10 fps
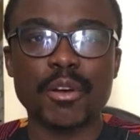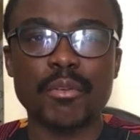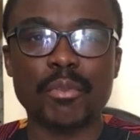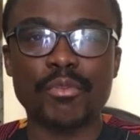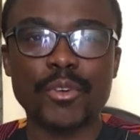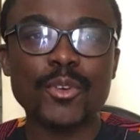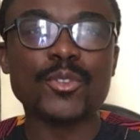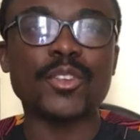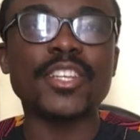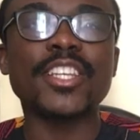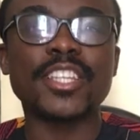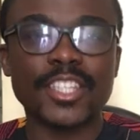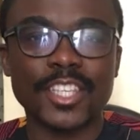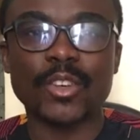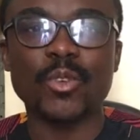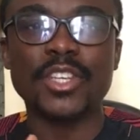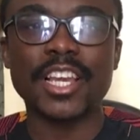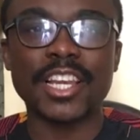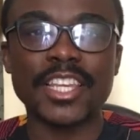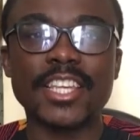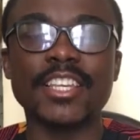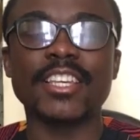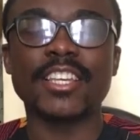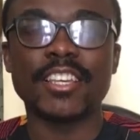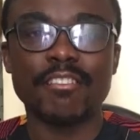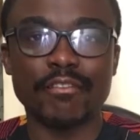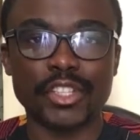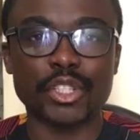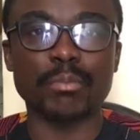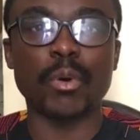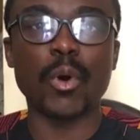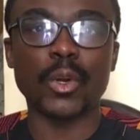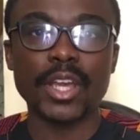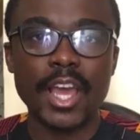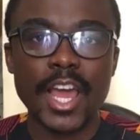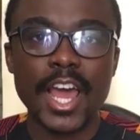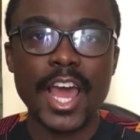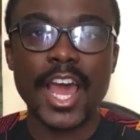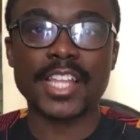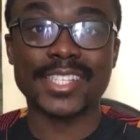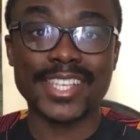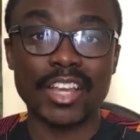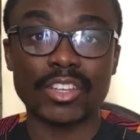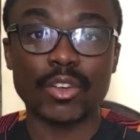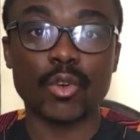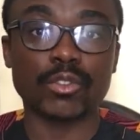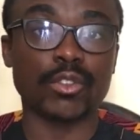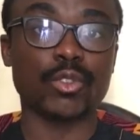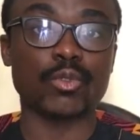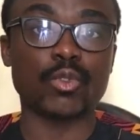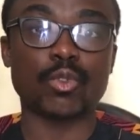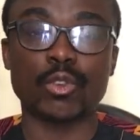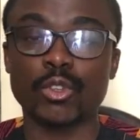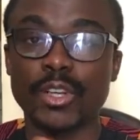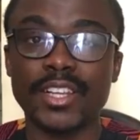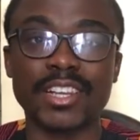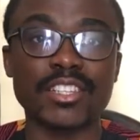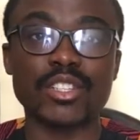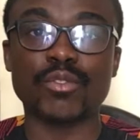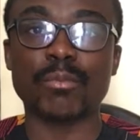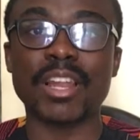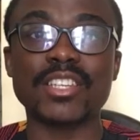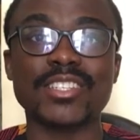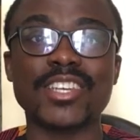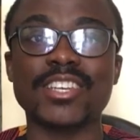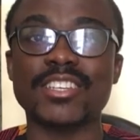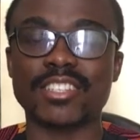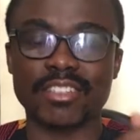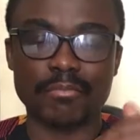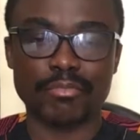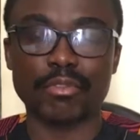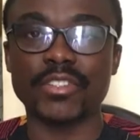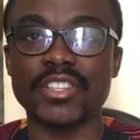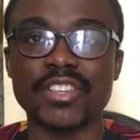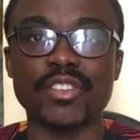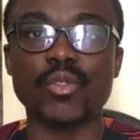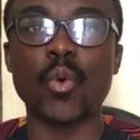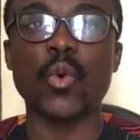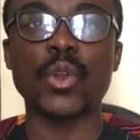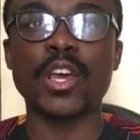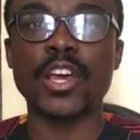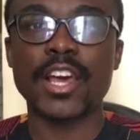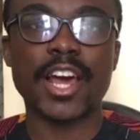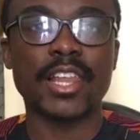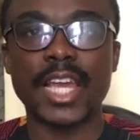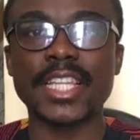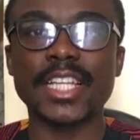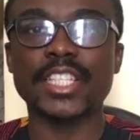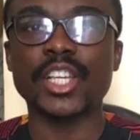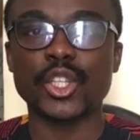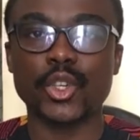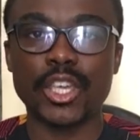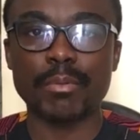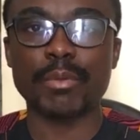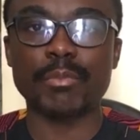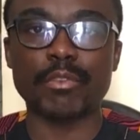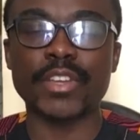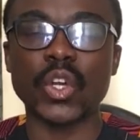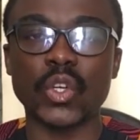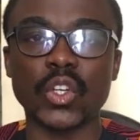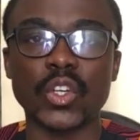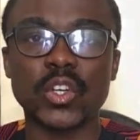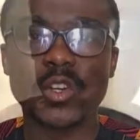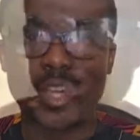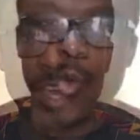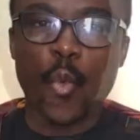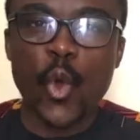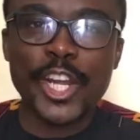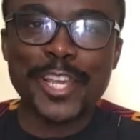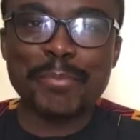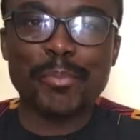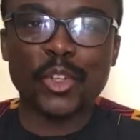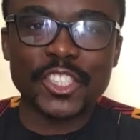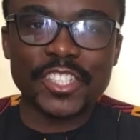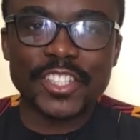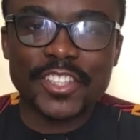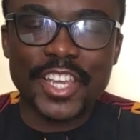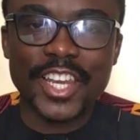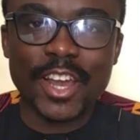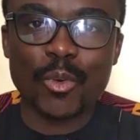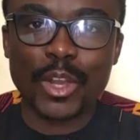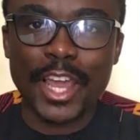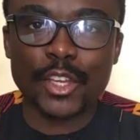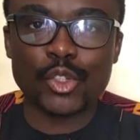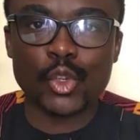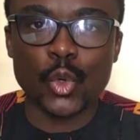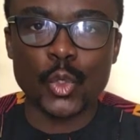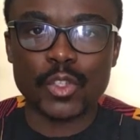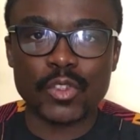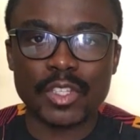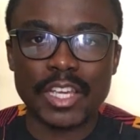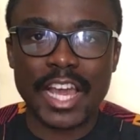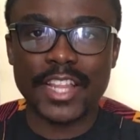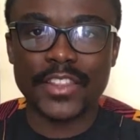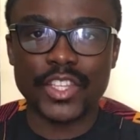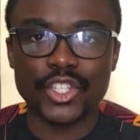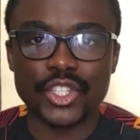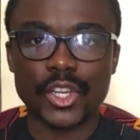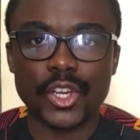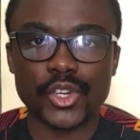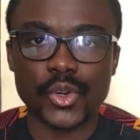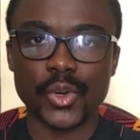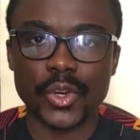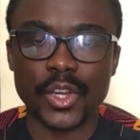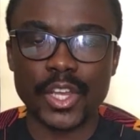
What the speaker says: But focus on yearly vision board and see how that goes for you. You'll take lessons from last year's, improve this year's own, and like that, you keep improving on. One important thing I would like you to note at this junction